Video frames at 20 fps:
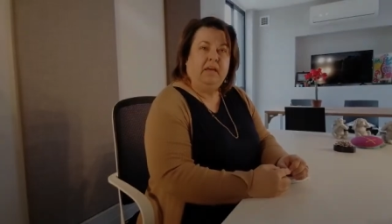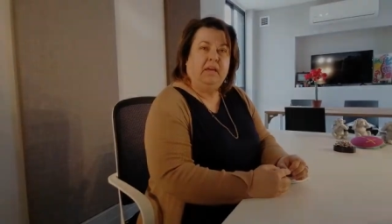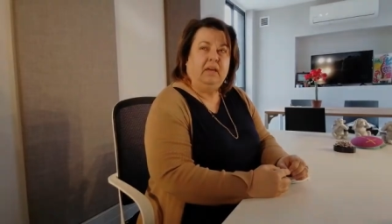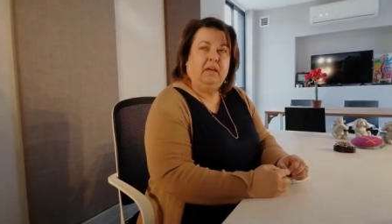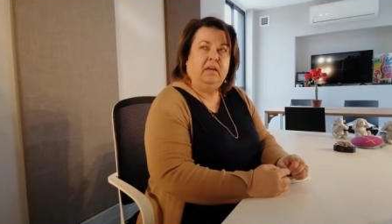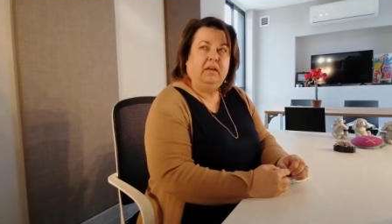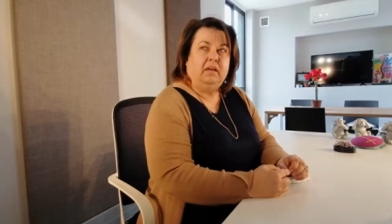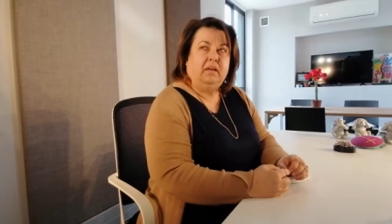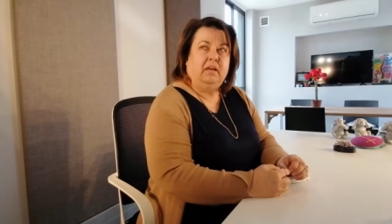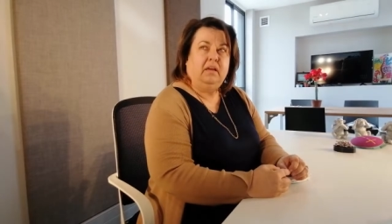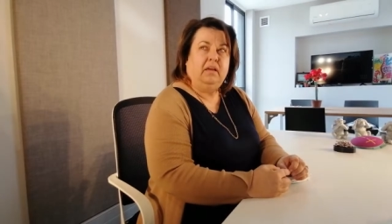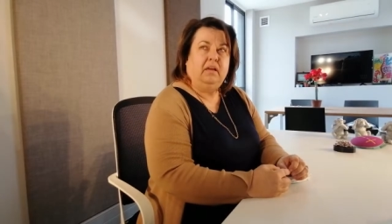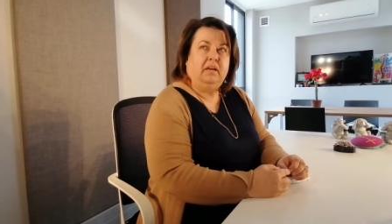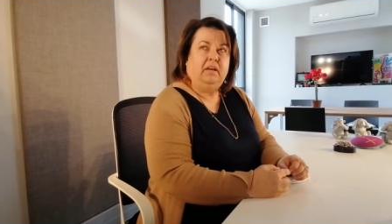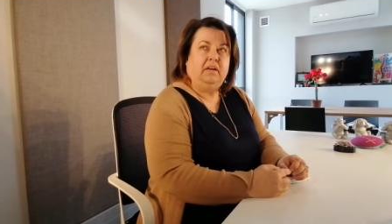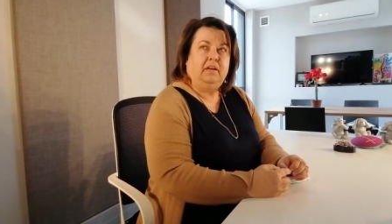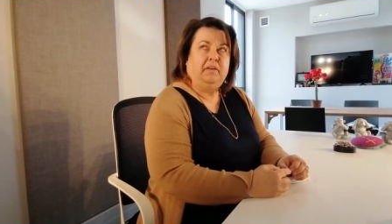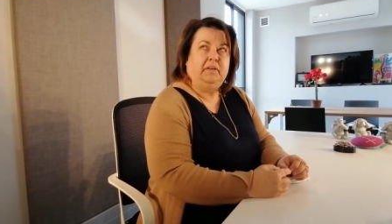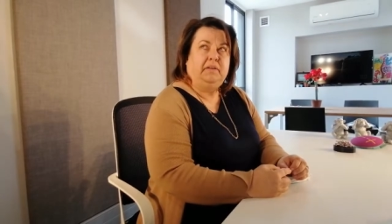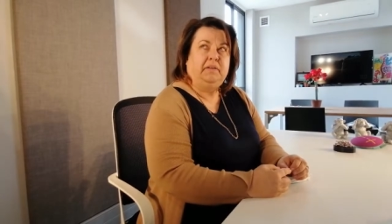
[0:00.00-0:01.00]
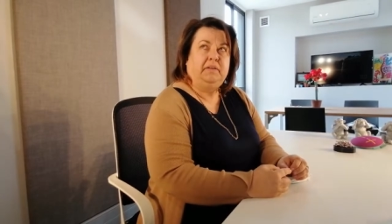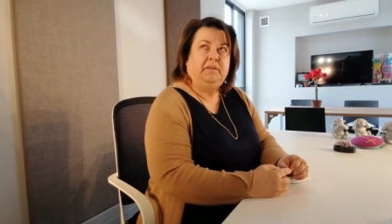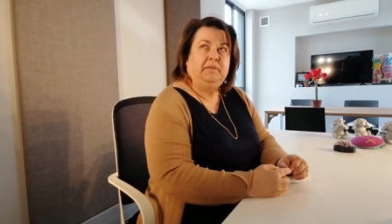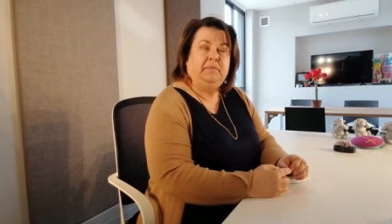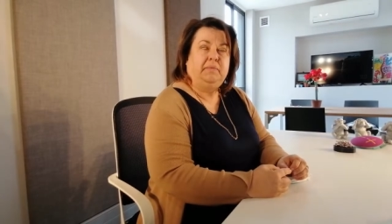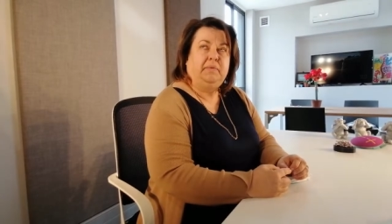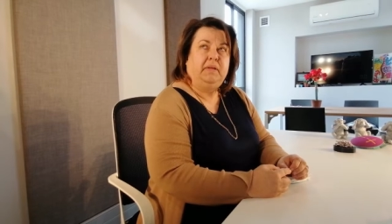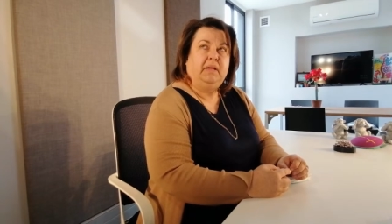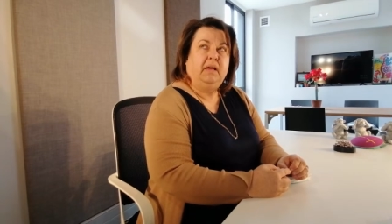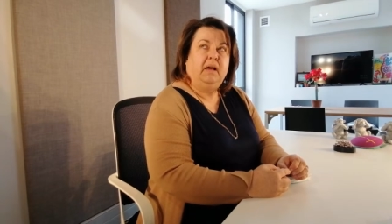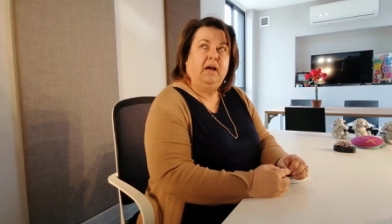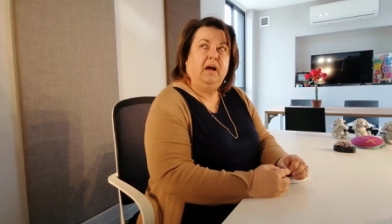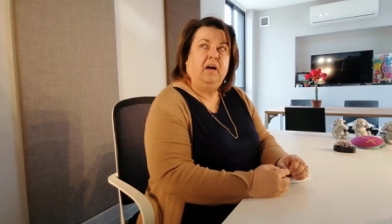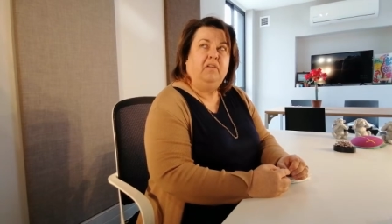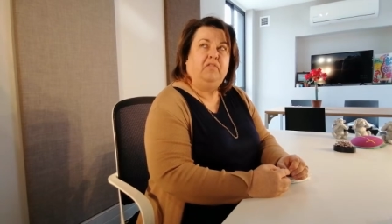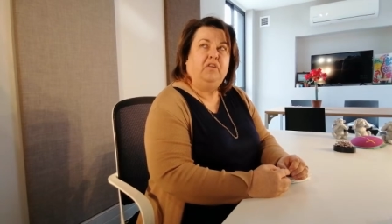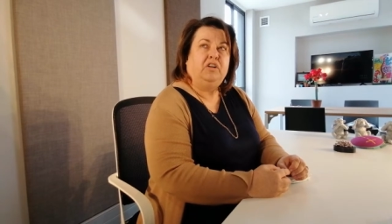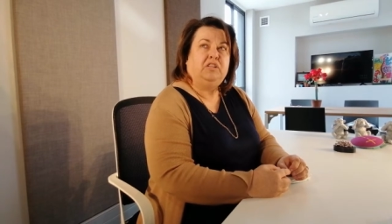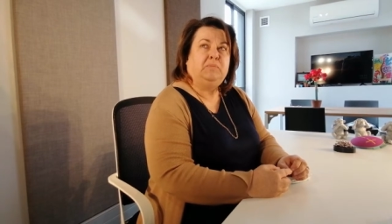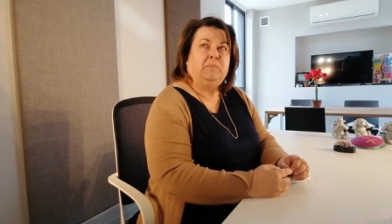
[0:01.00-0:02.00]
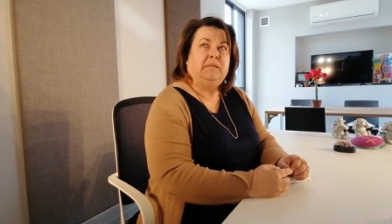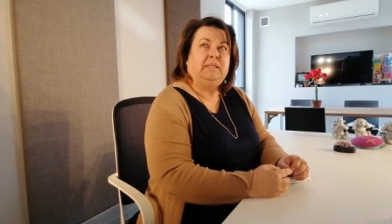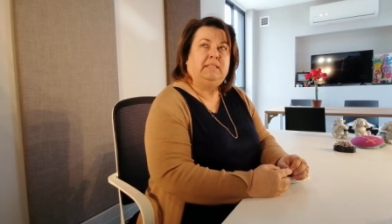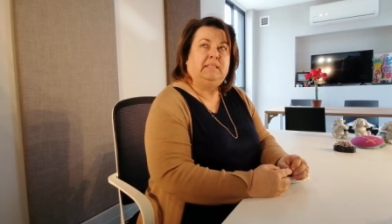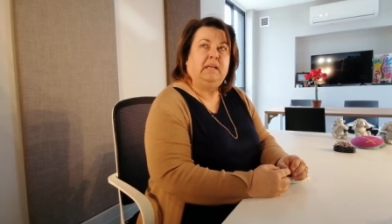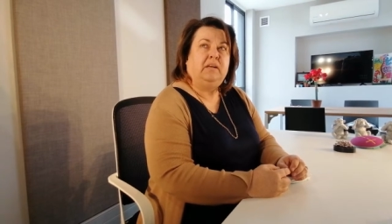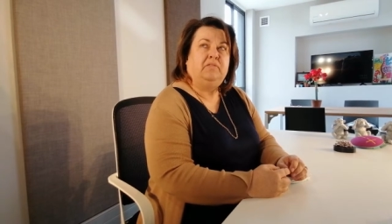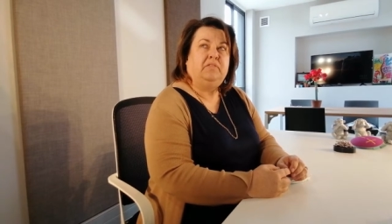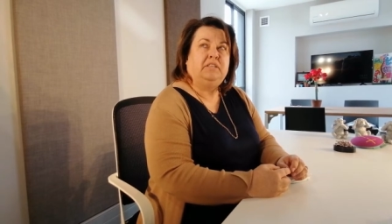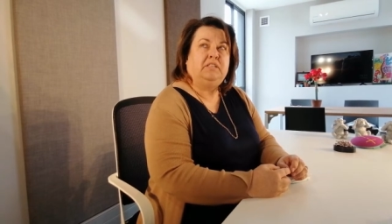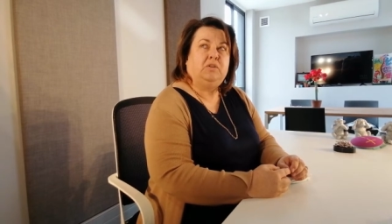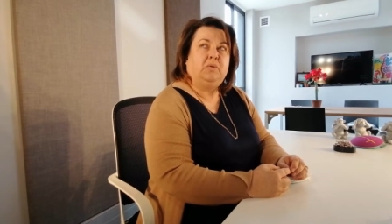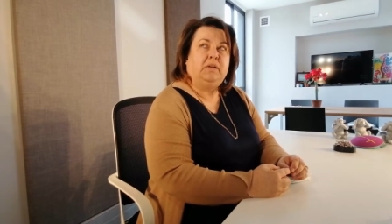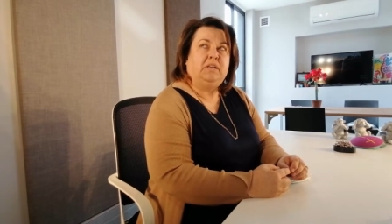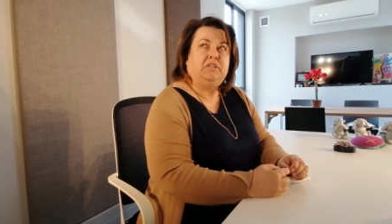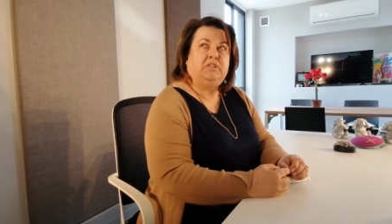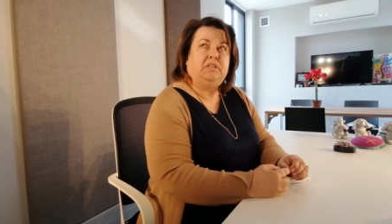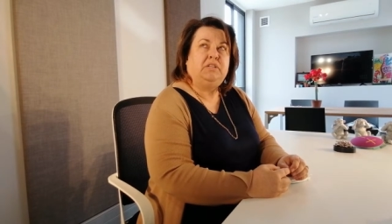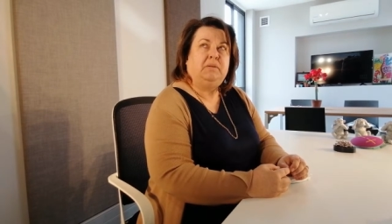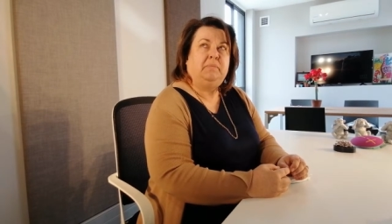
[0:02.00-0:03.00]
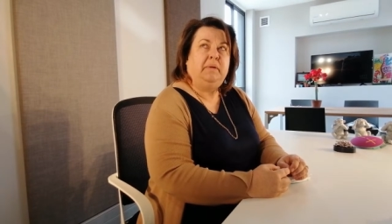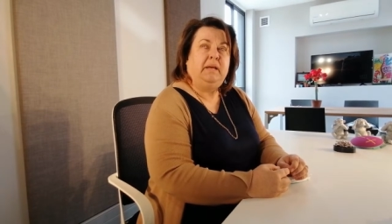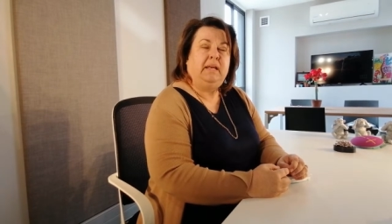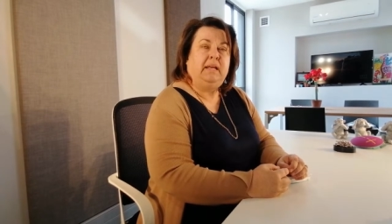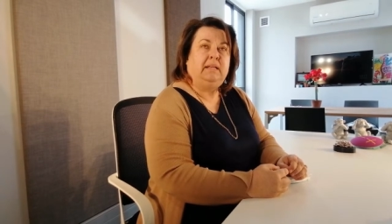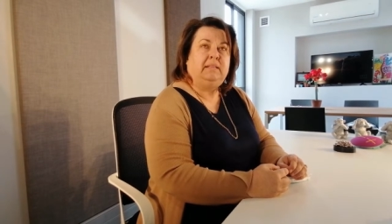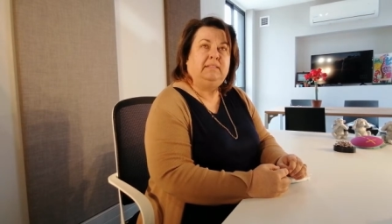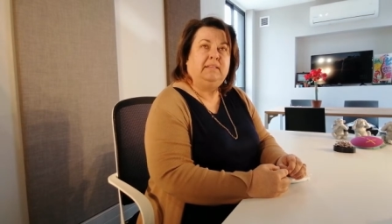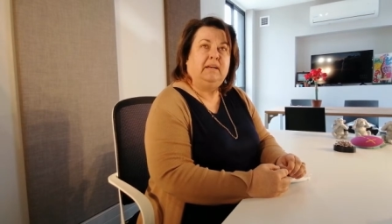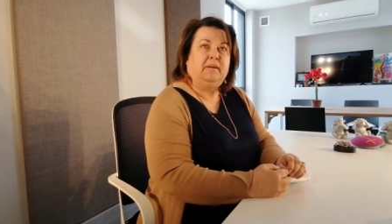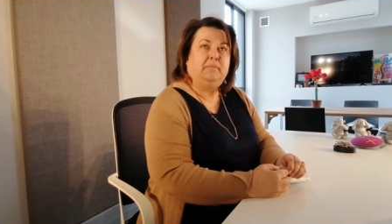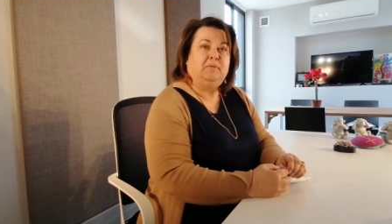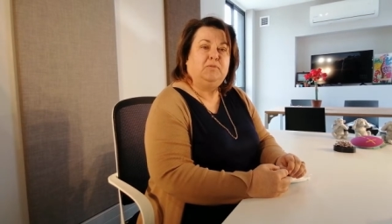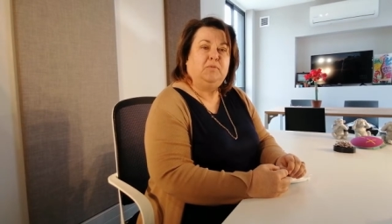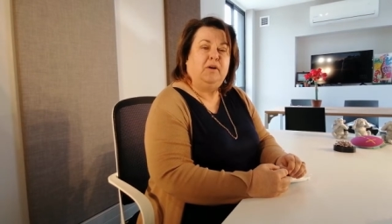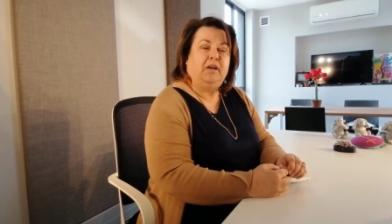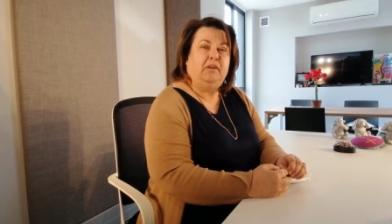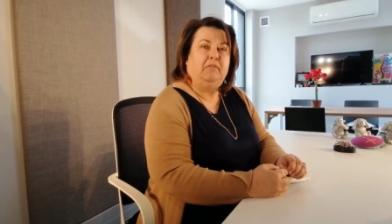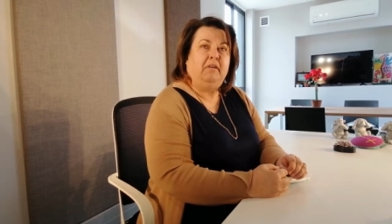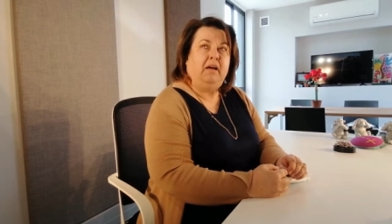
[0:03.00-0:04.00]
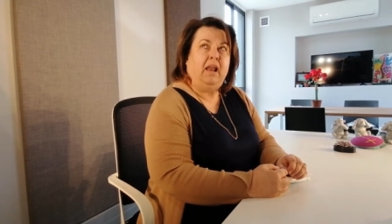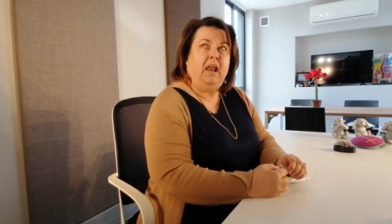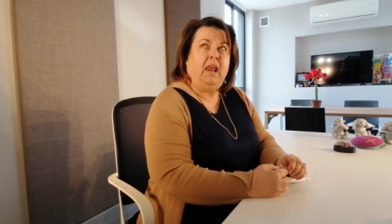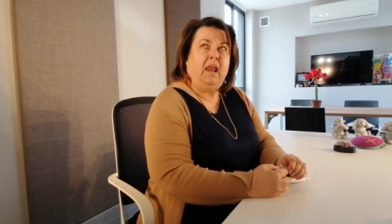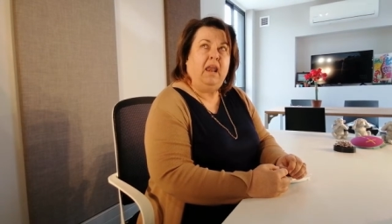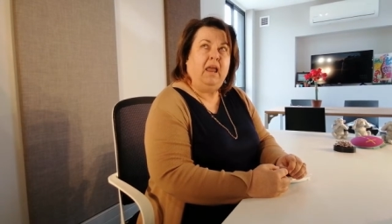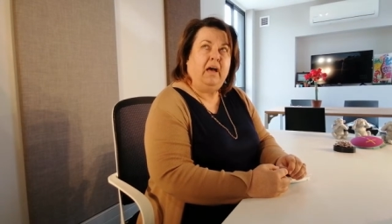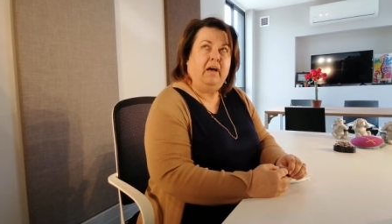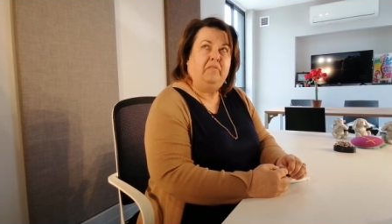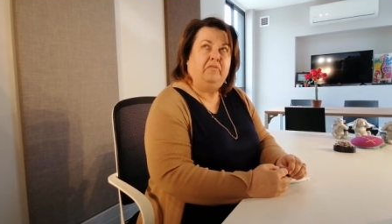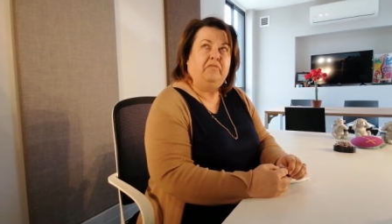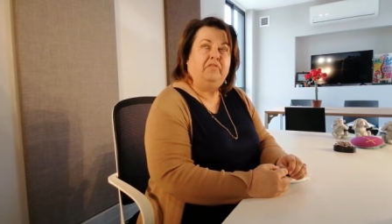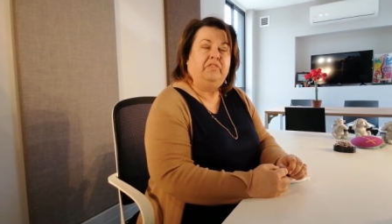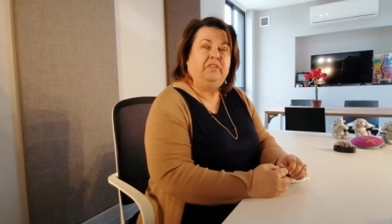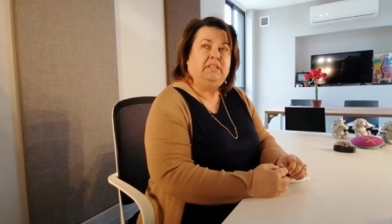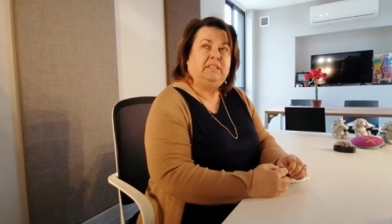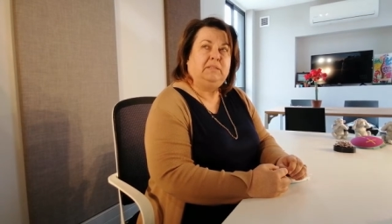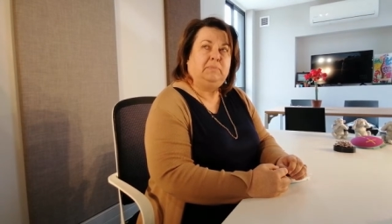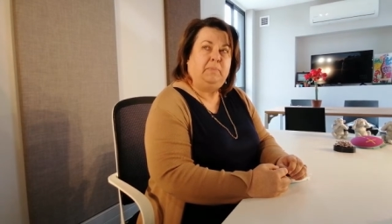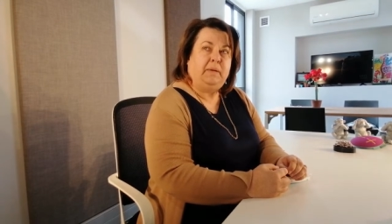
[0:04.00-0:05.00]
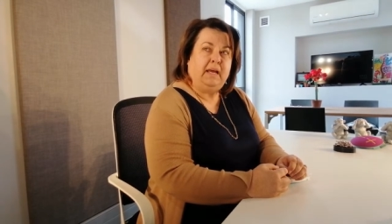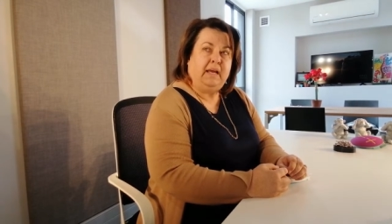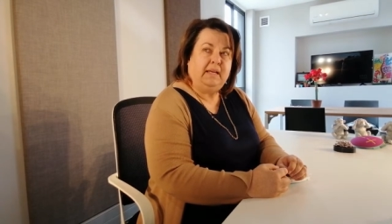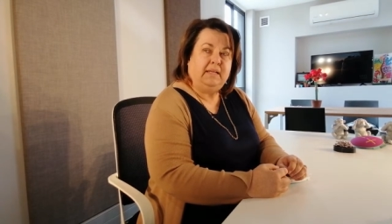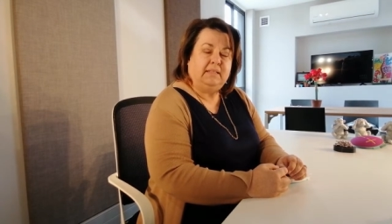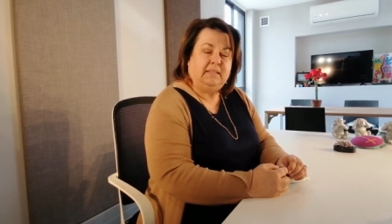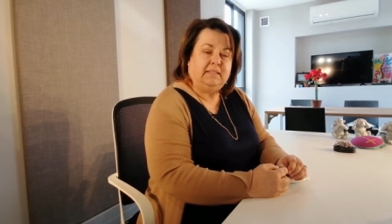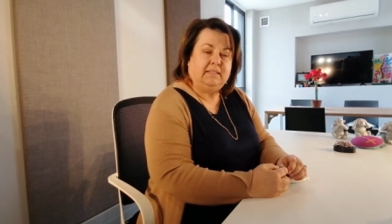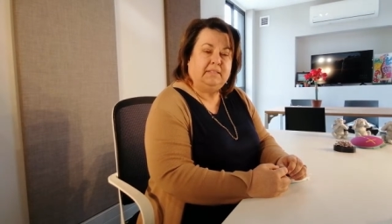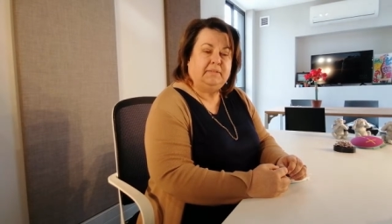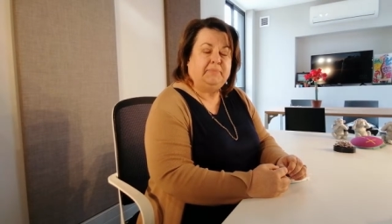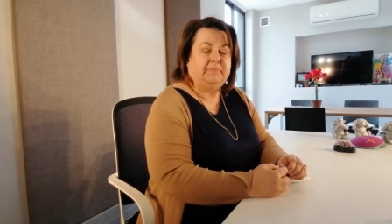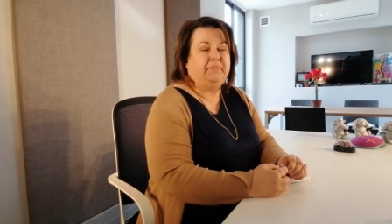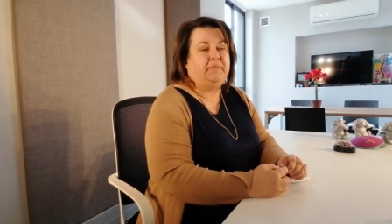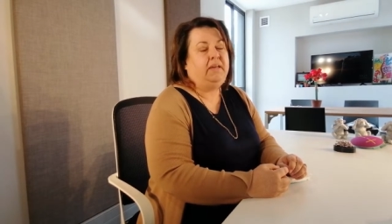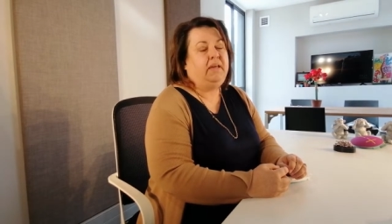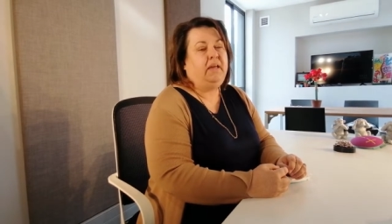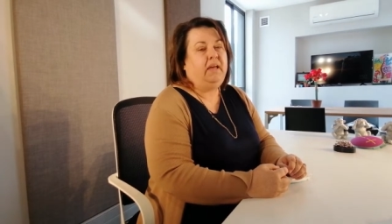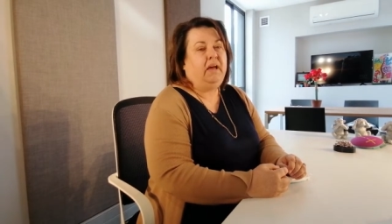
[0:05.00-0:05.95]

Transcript: I think I've asked myself this question many times why do I love this place?